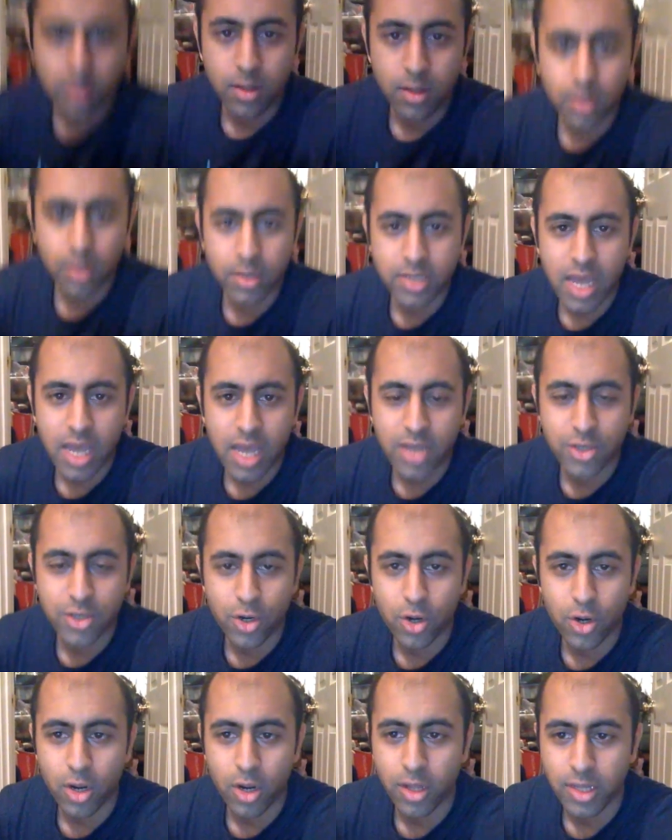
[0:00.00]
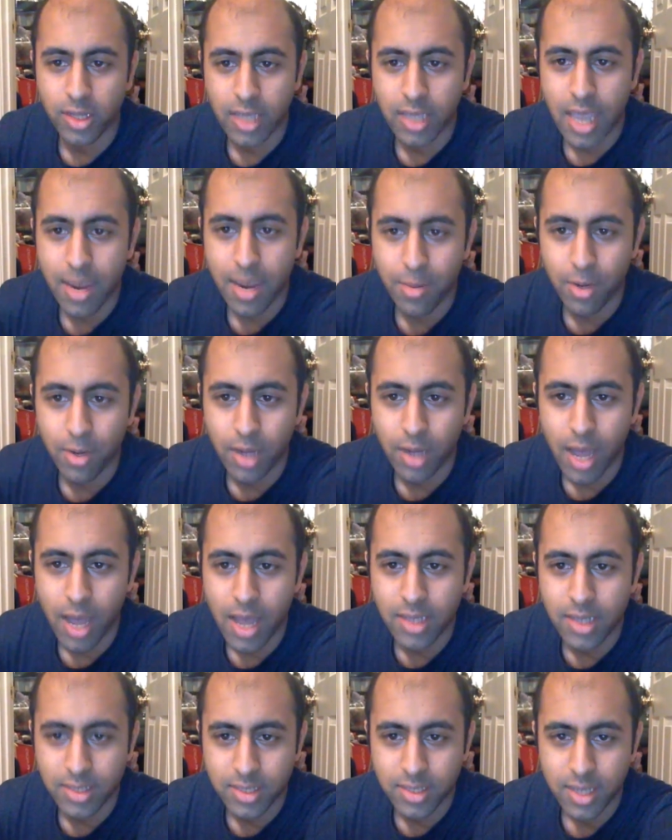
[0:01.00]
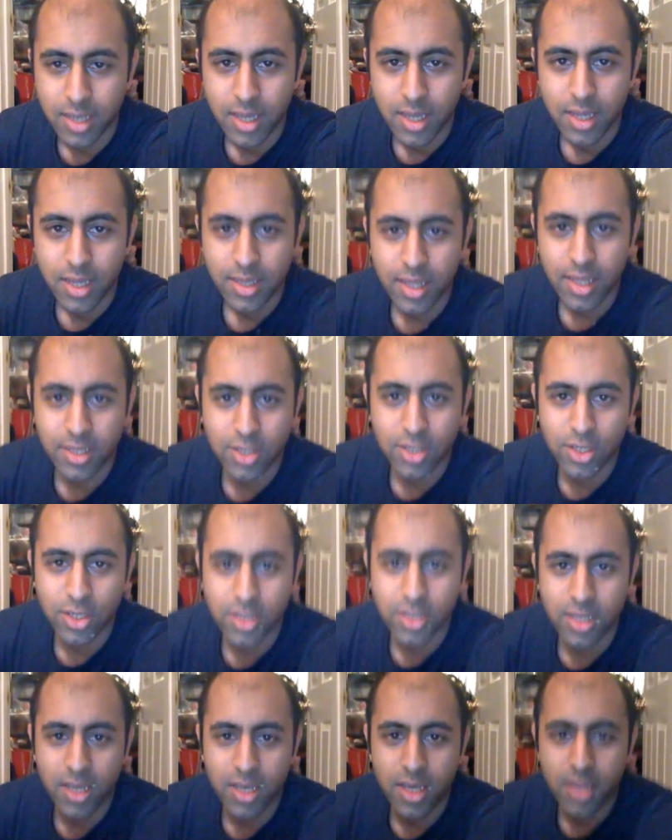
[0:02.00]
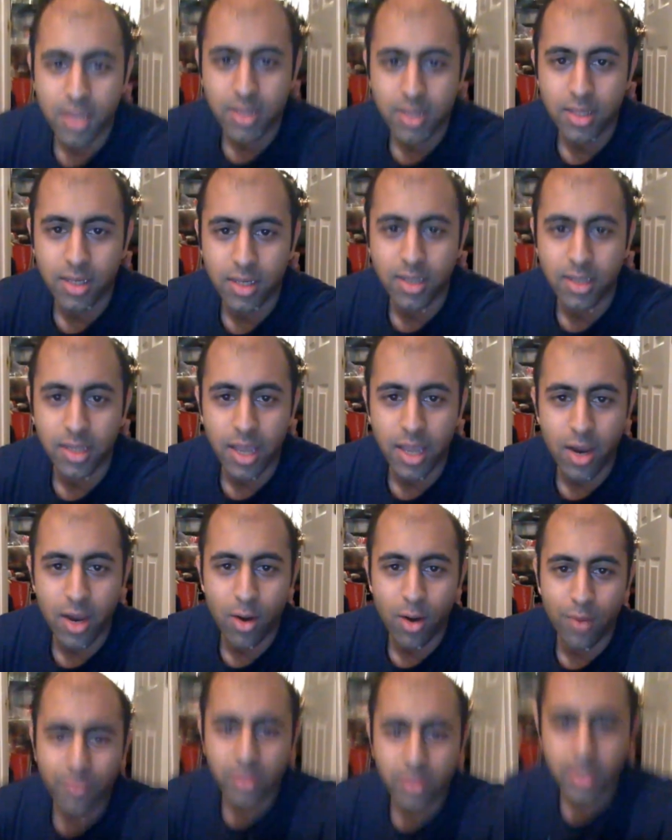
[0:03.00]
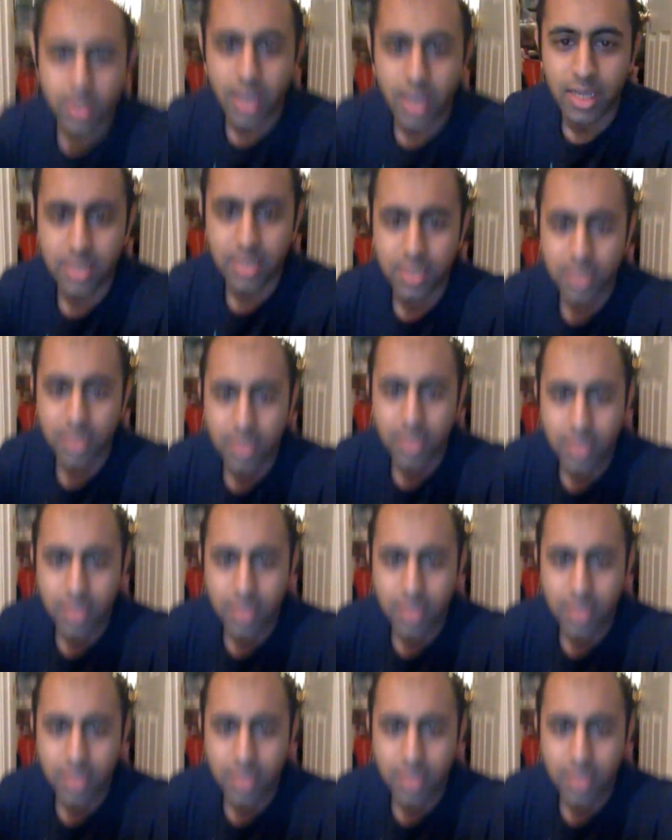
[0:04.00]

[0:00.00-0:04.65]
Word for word: There's not dirt on the camera, guys. That's just the, the glare of the light.